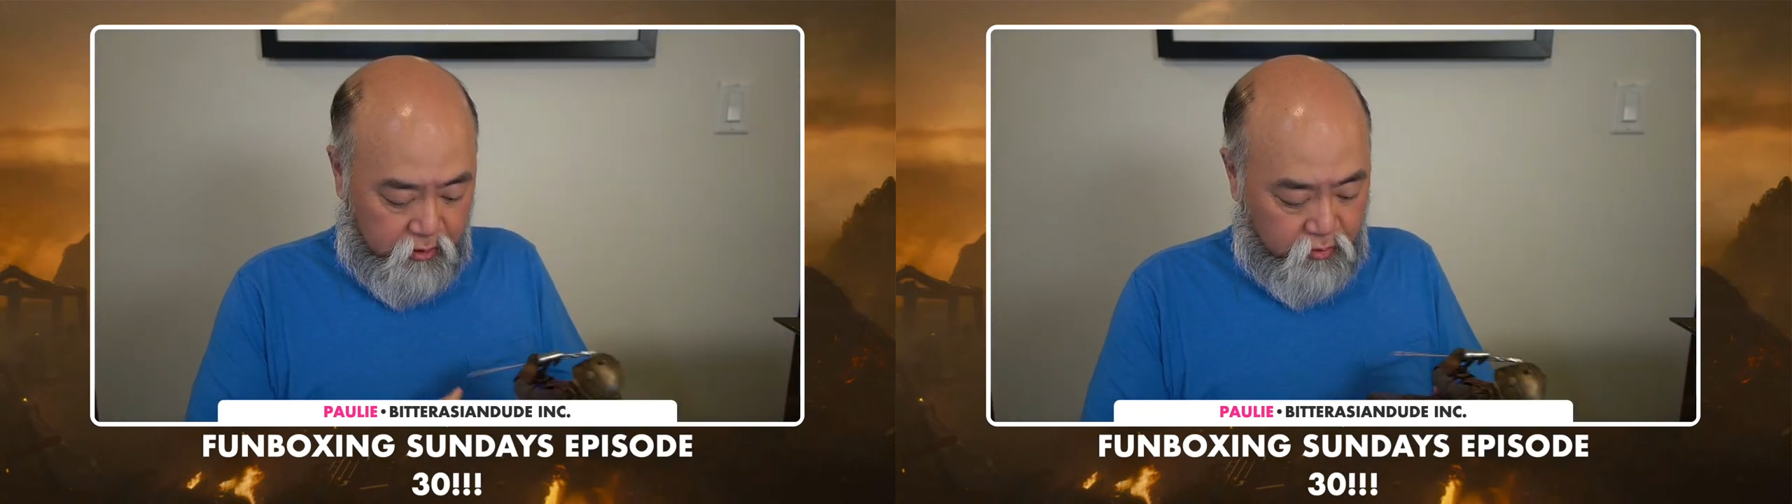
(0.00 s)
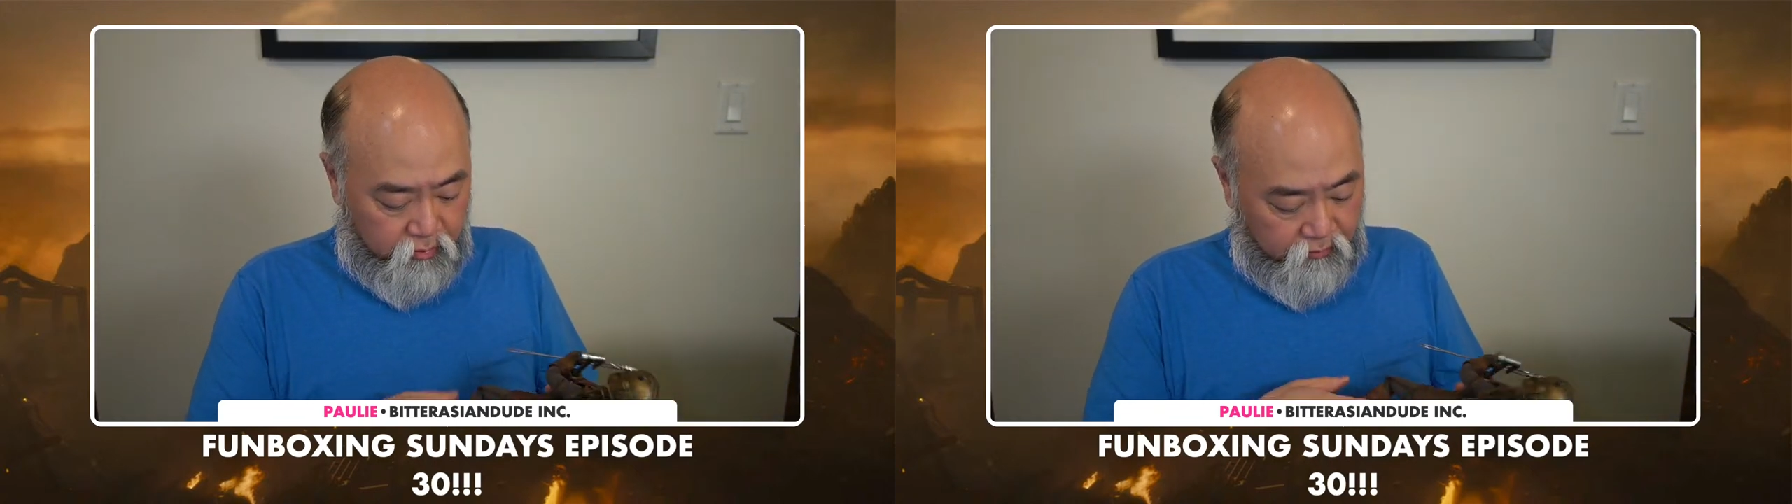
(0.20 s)

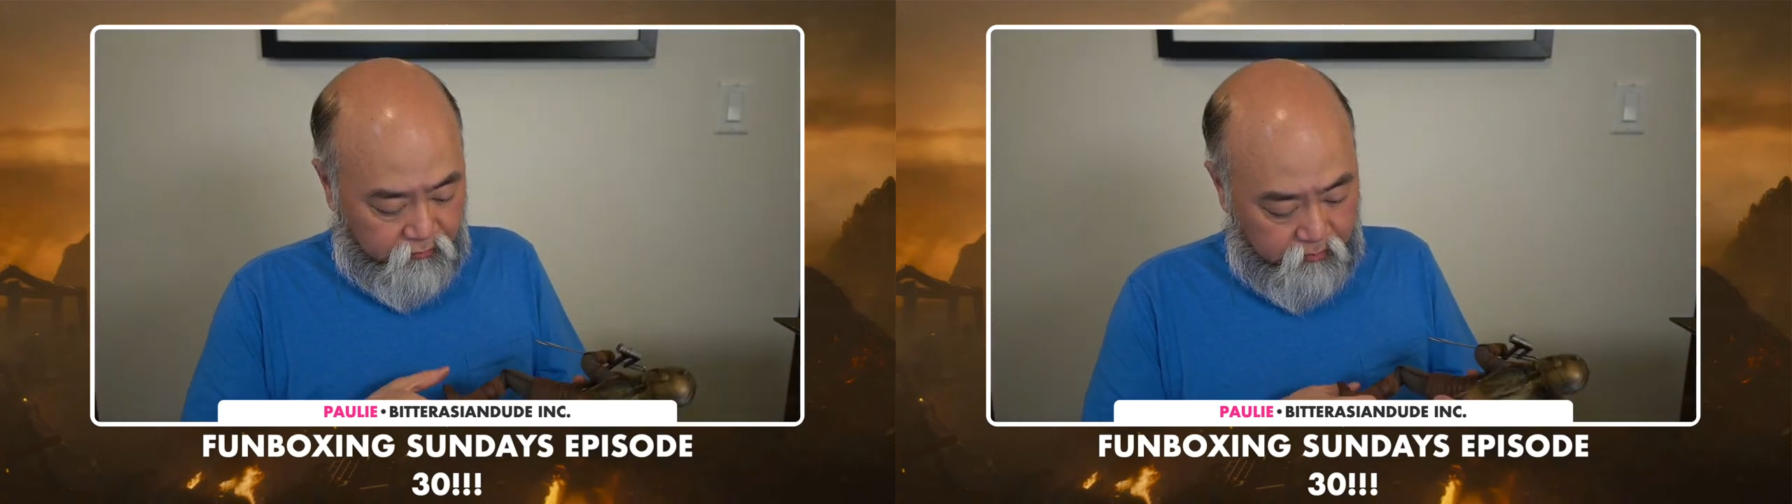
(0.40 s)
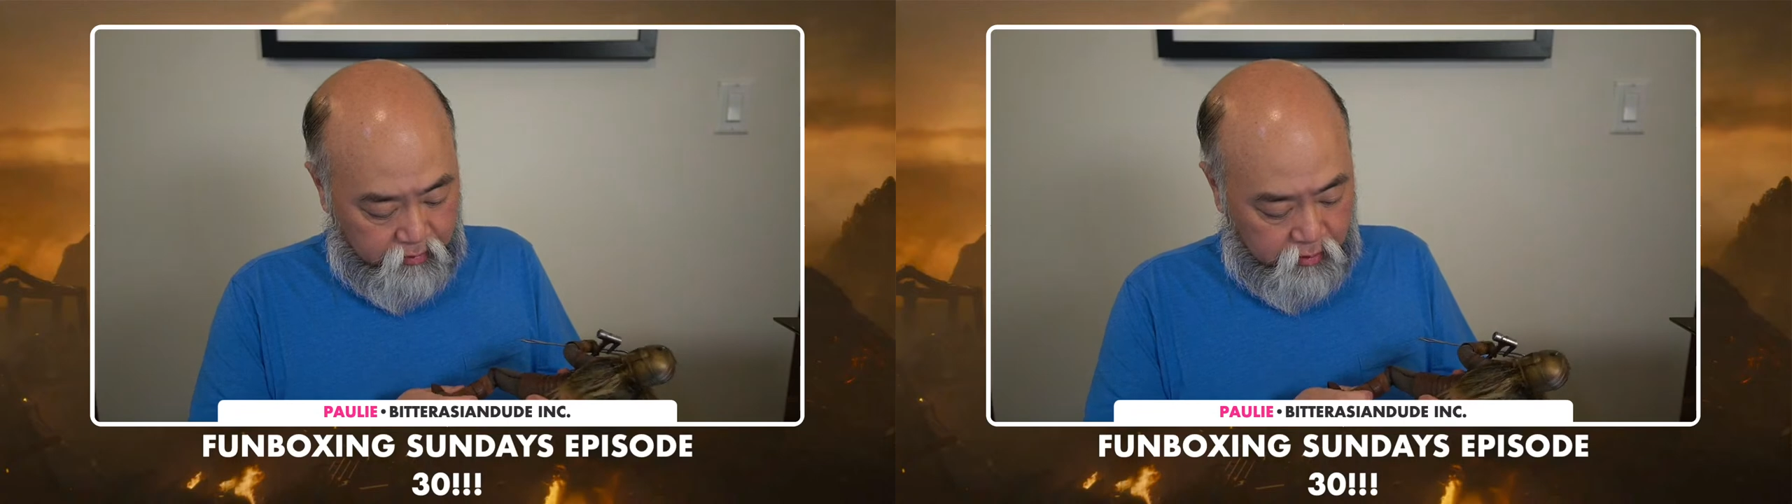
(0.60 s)
sort
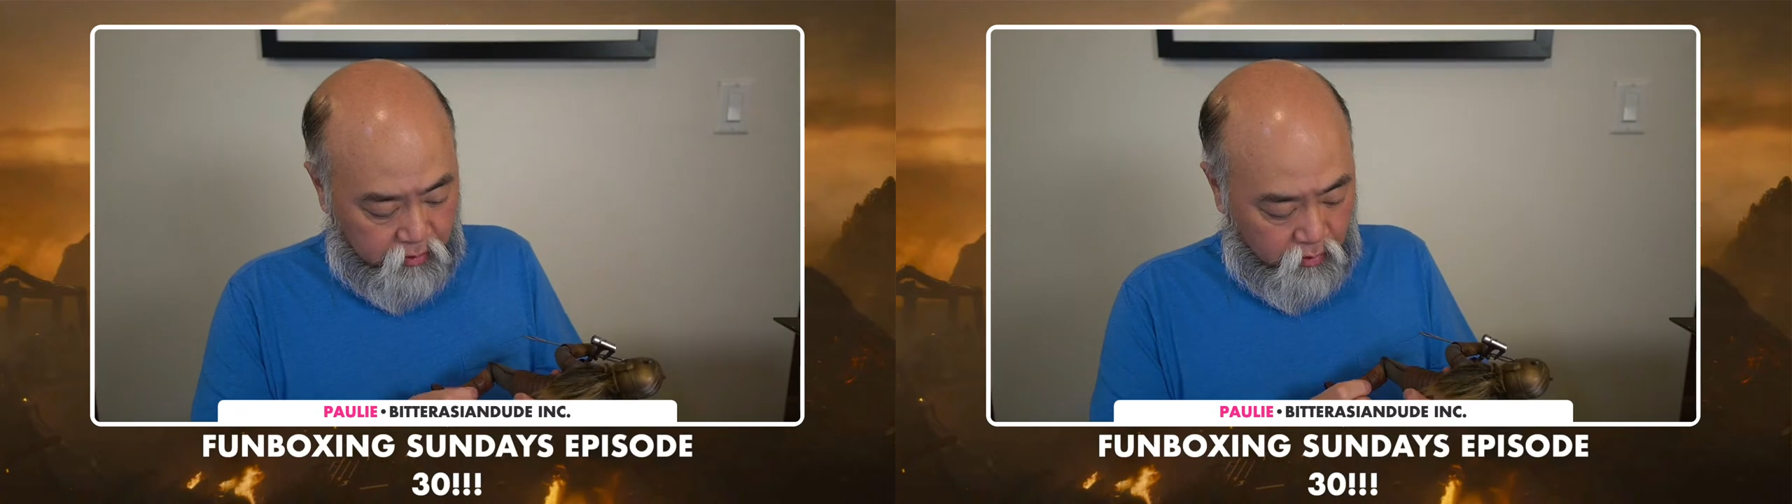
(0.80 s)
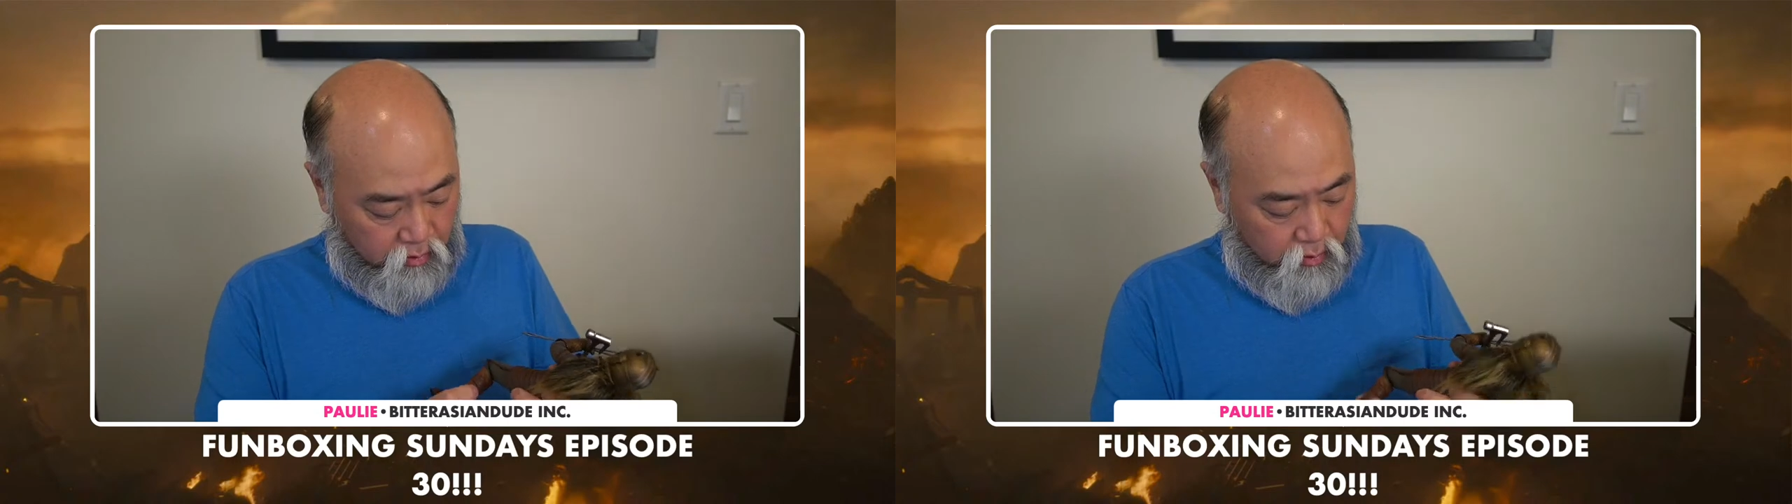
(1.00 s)
of
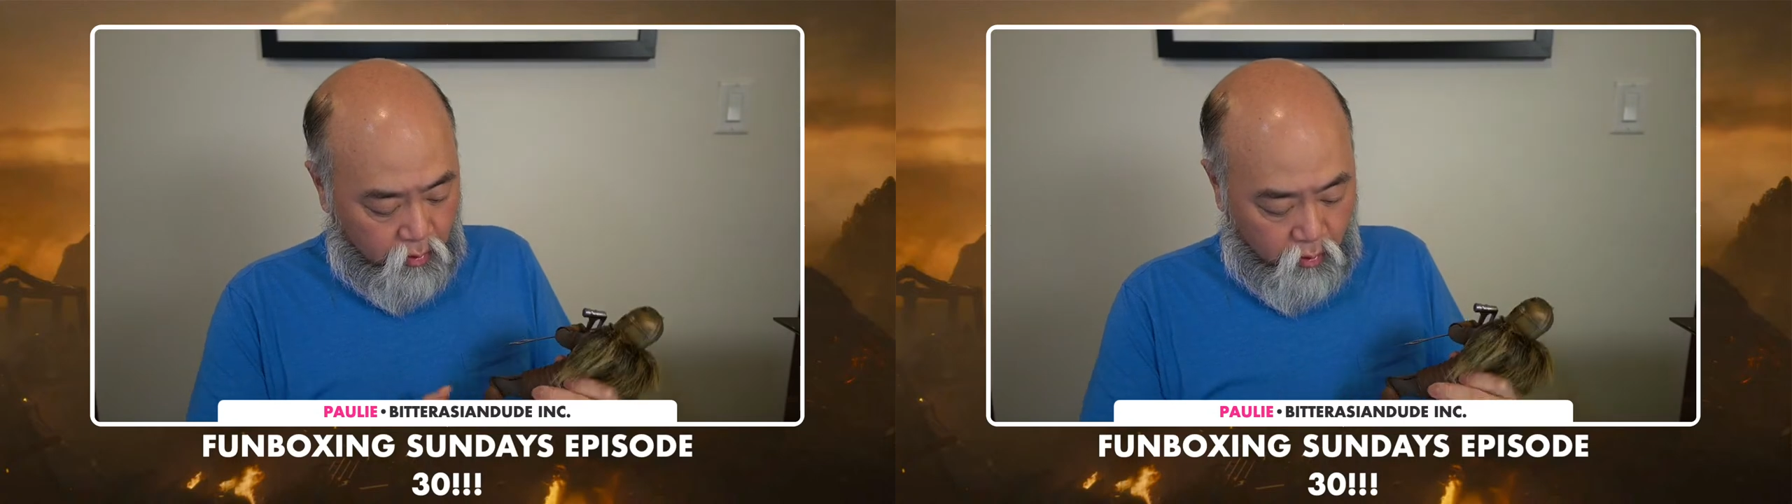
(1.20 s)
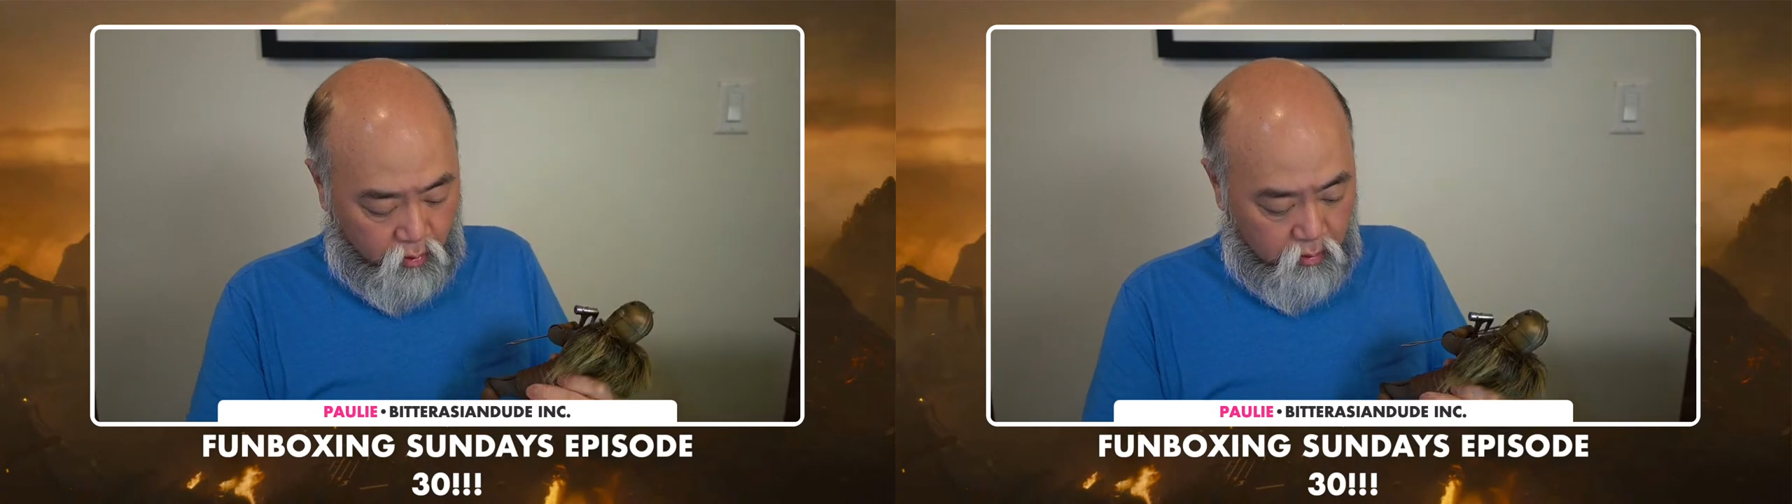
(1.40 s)

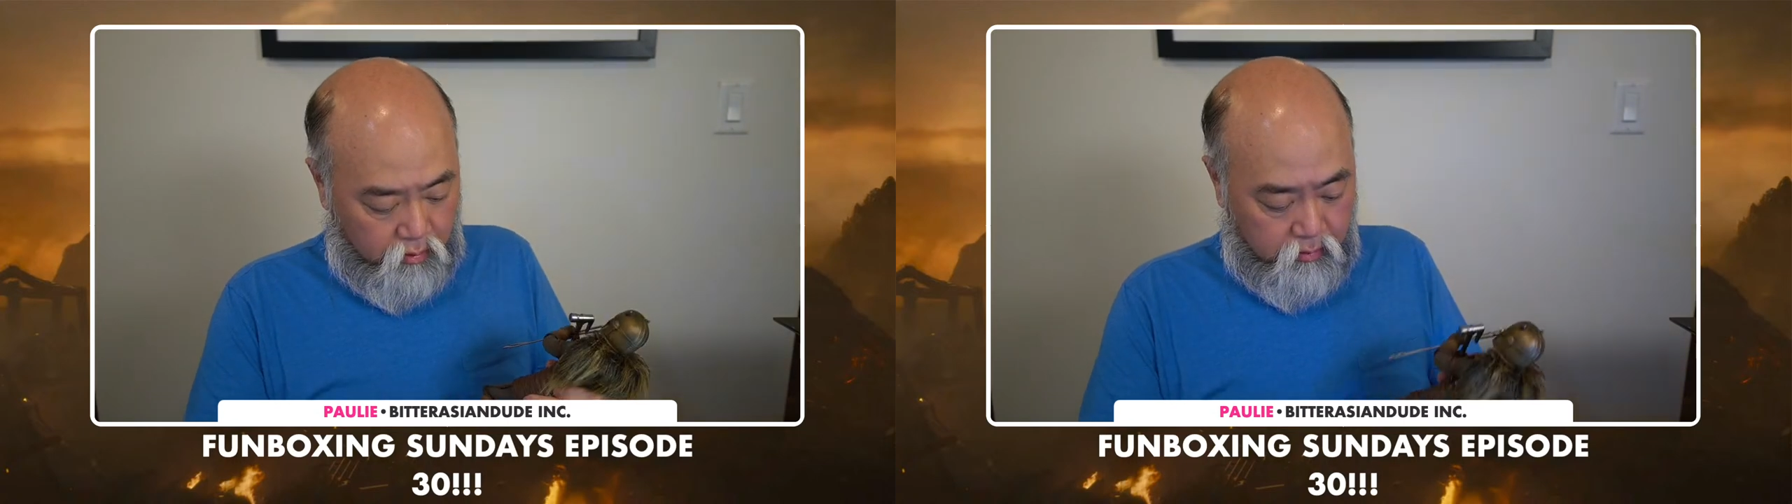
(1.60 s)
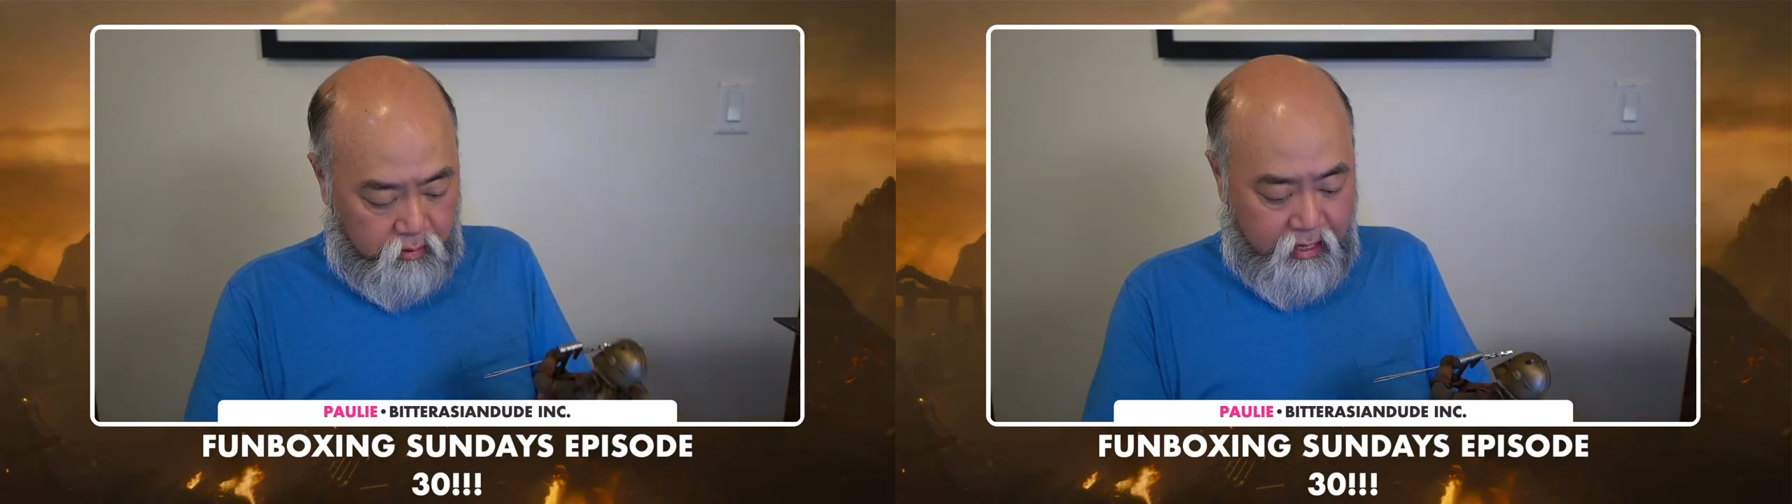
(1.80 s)

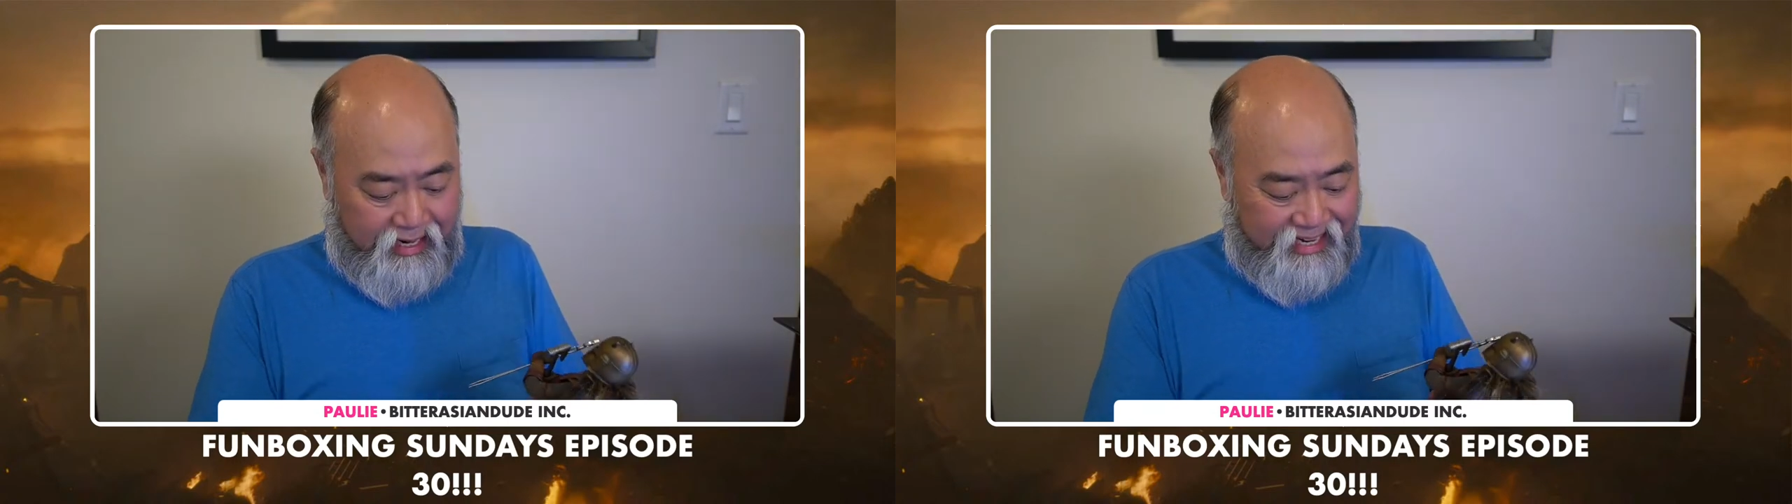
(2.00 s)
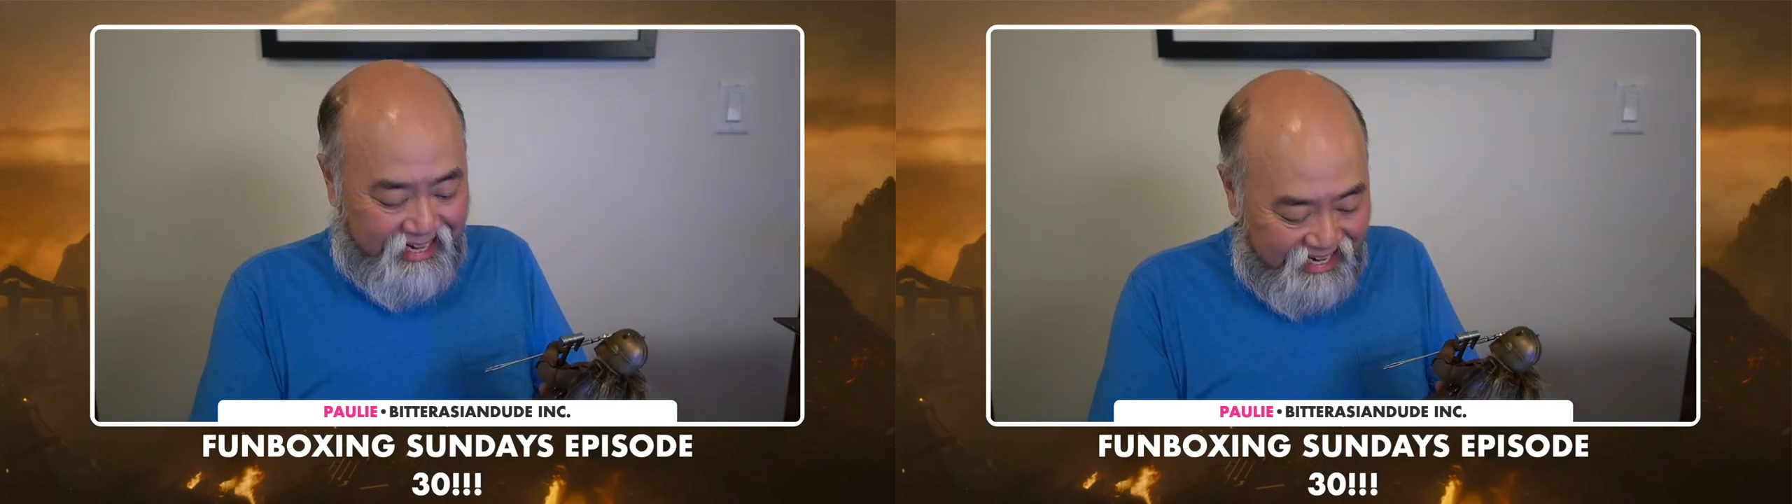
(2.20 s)
that